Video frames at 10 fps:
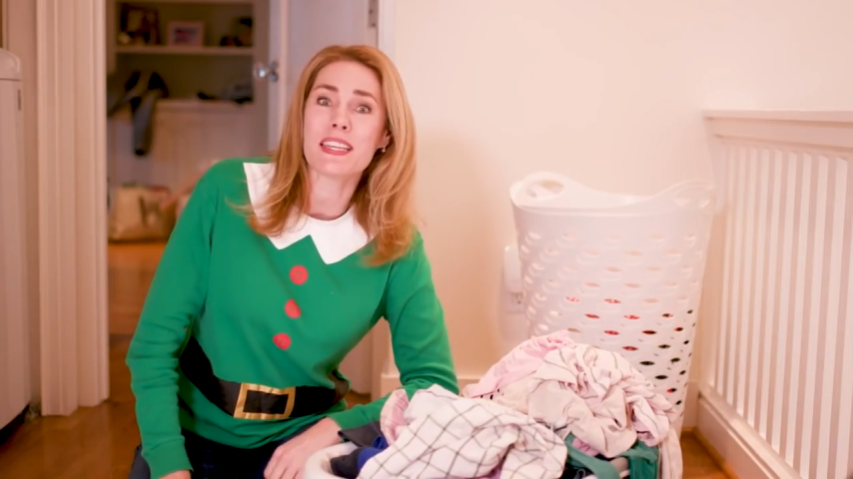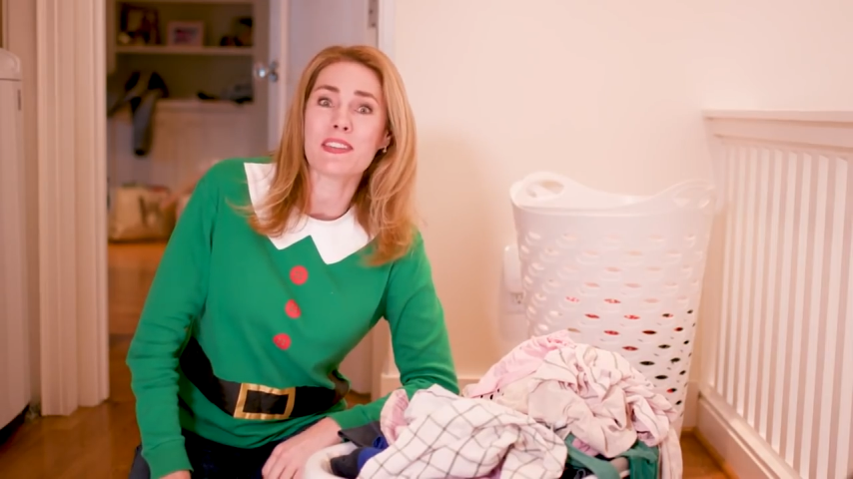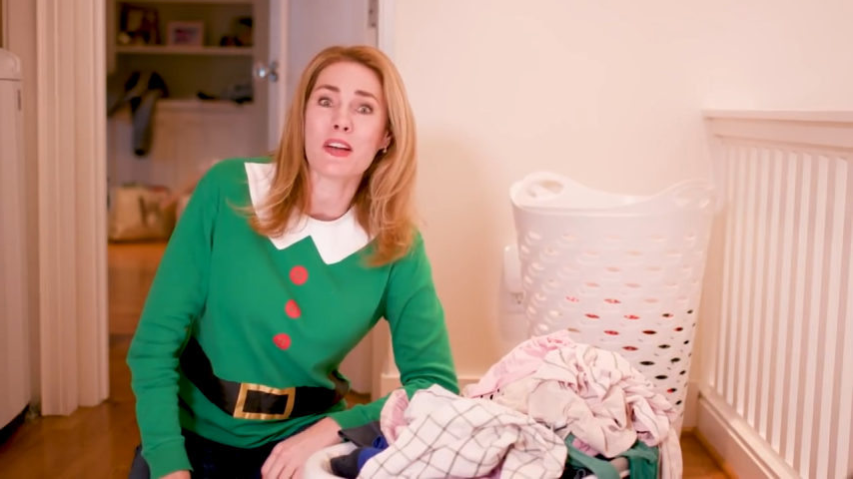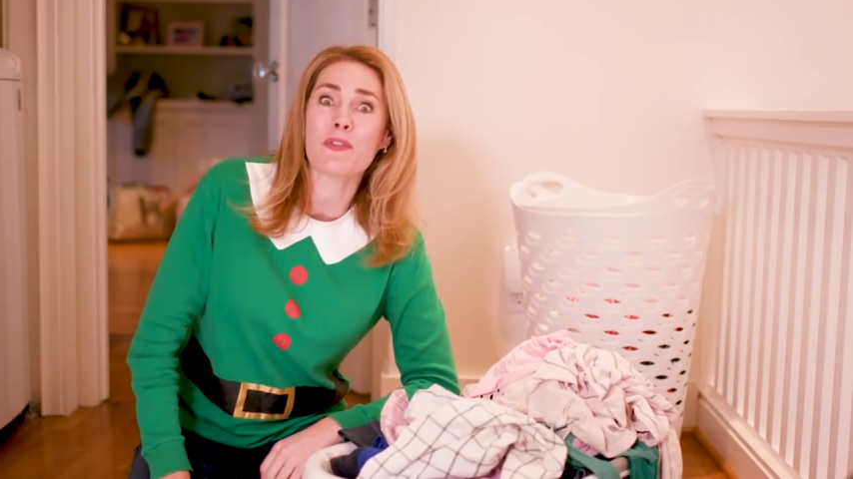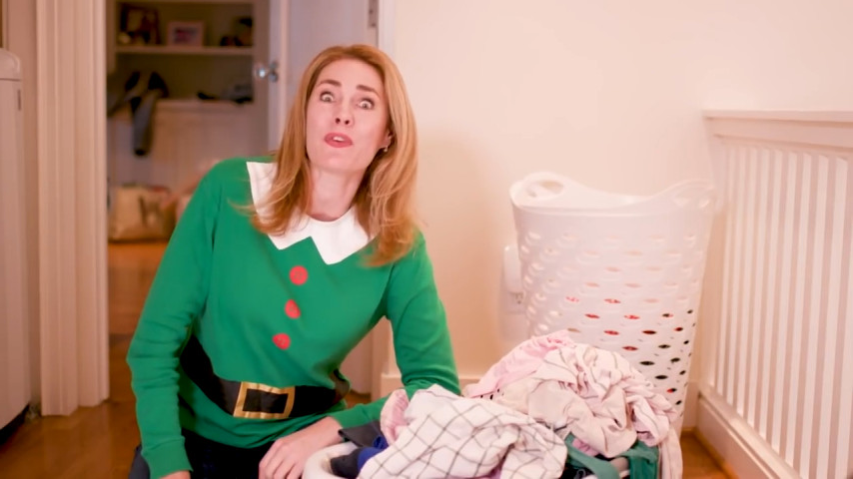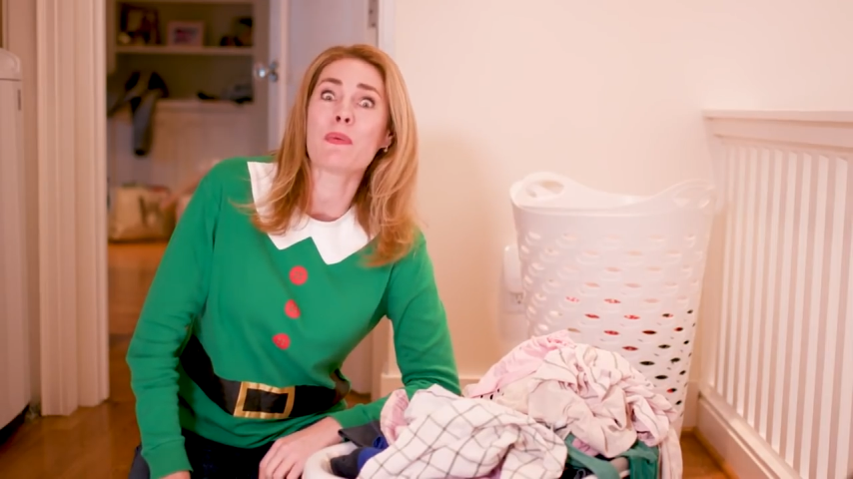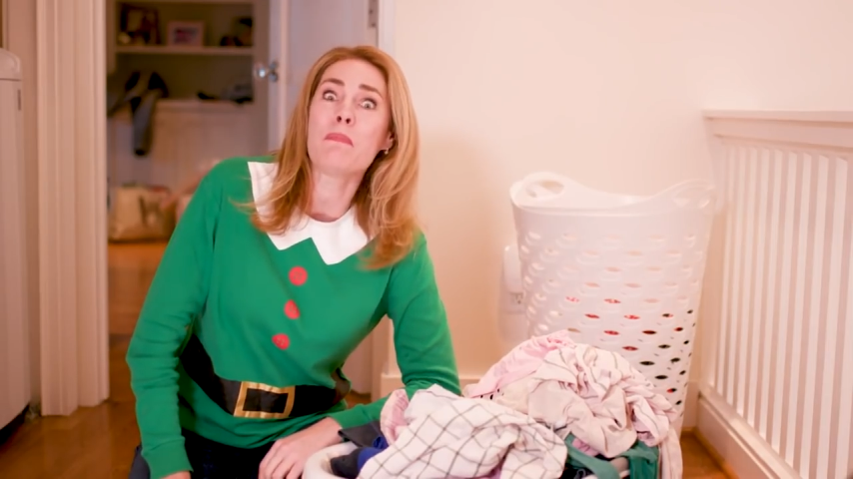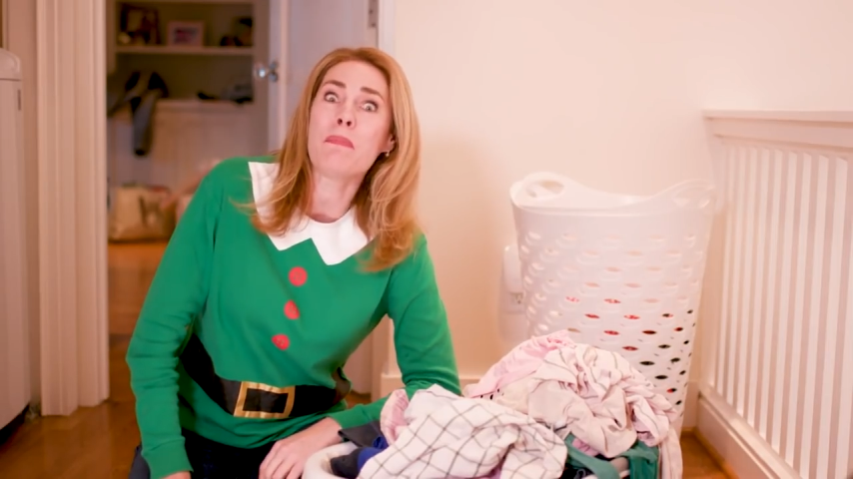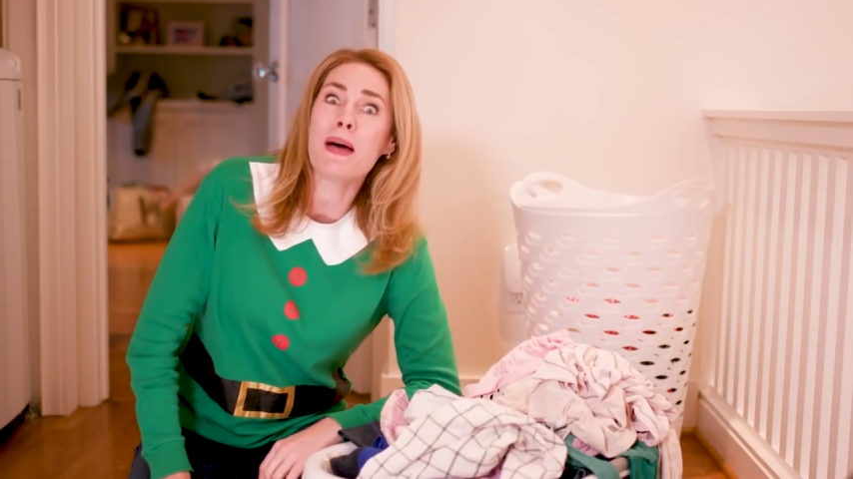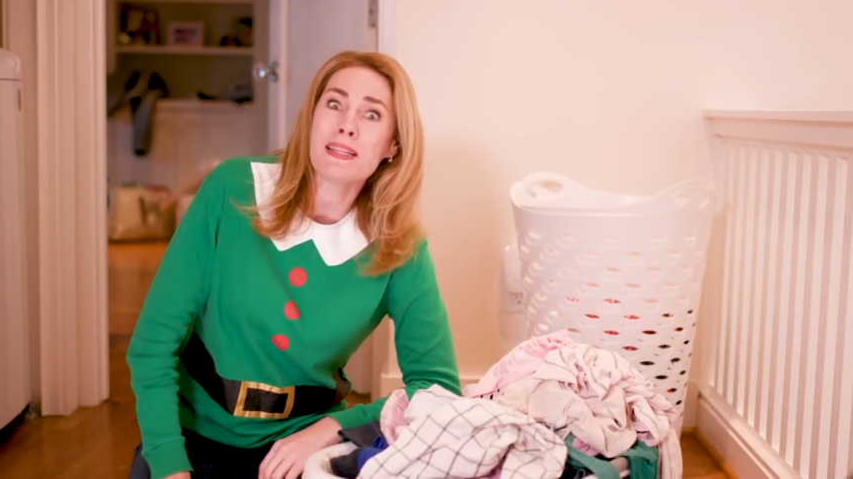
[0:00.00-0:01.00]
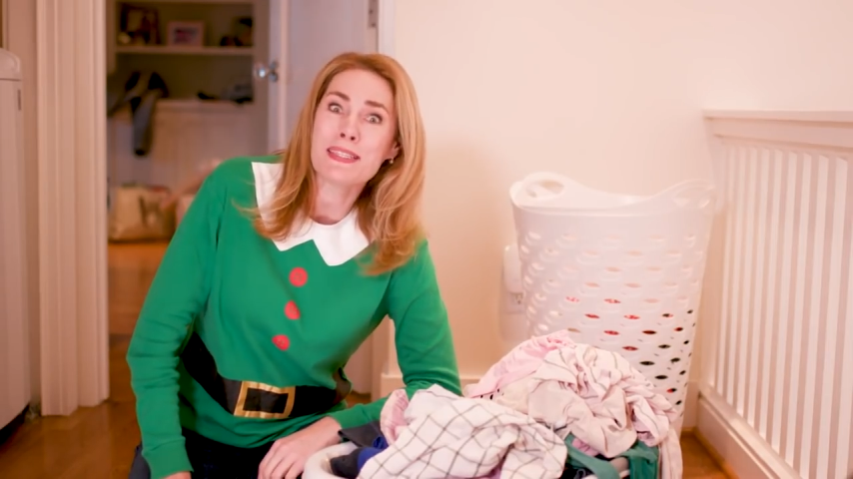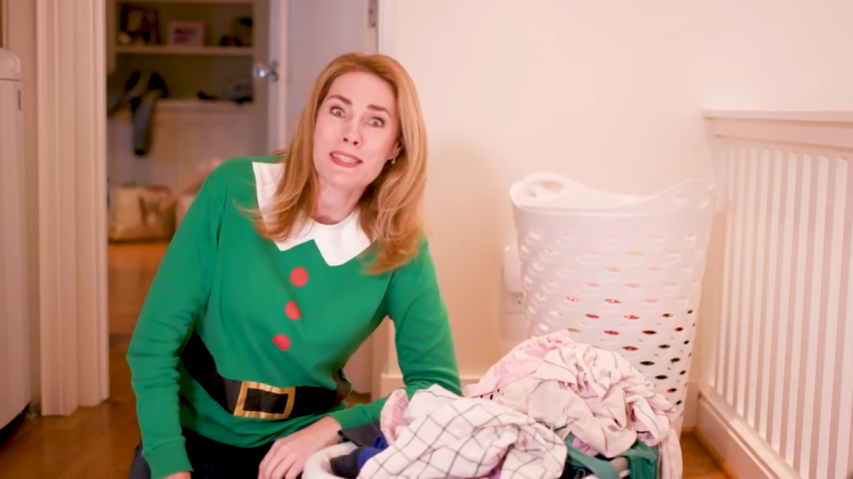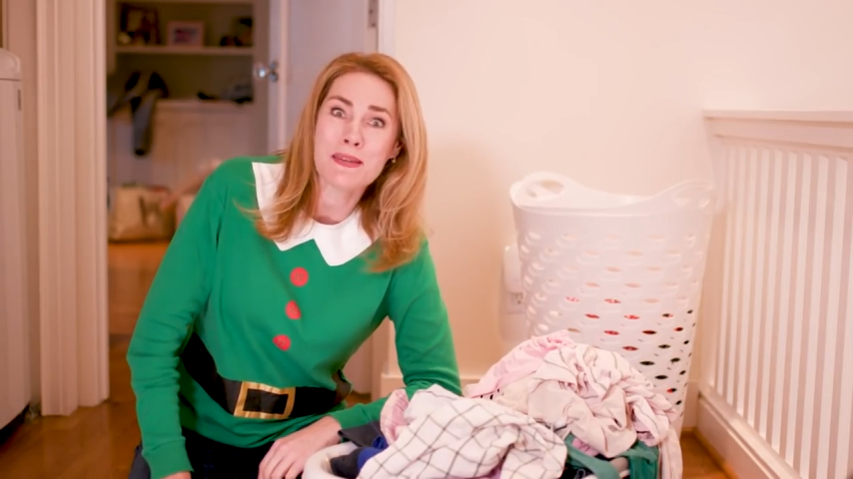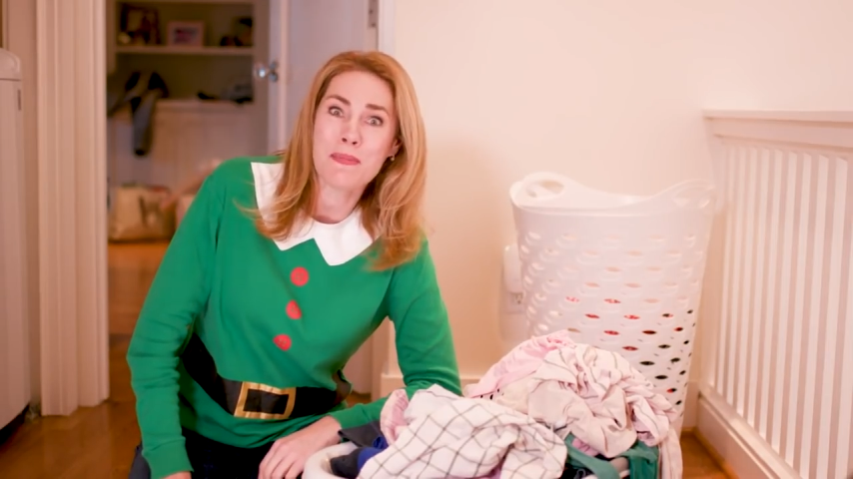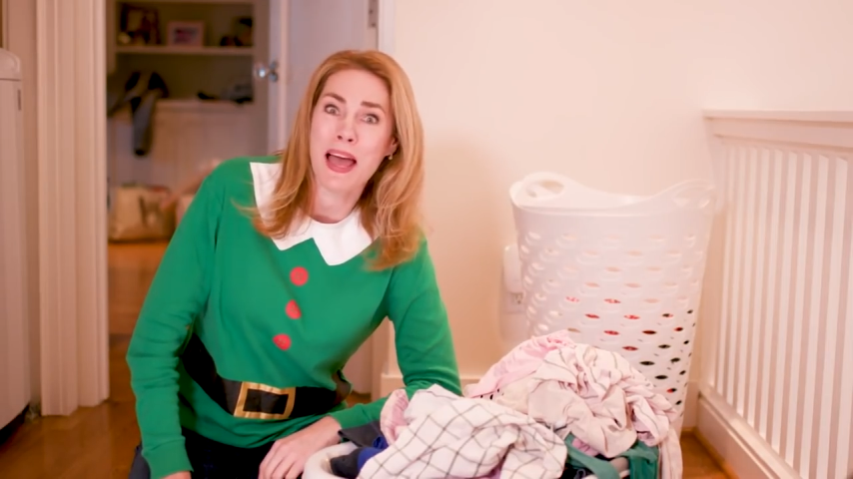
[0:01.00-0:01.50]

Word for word: sit there for months in